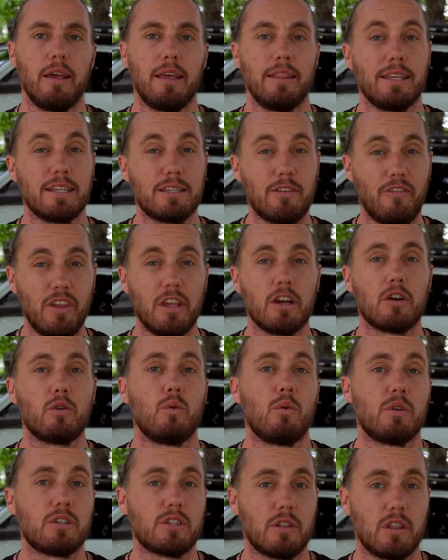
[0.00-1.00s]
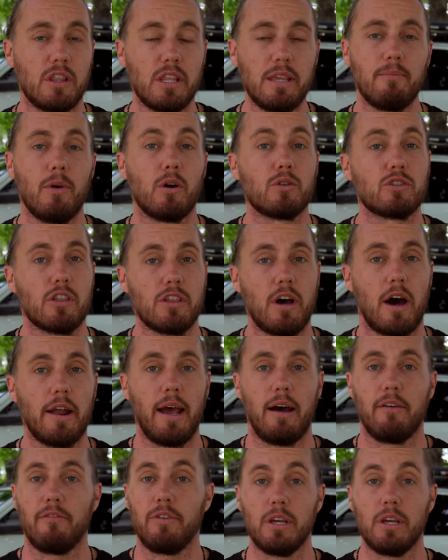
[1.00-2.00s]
This vehicle was the most thought out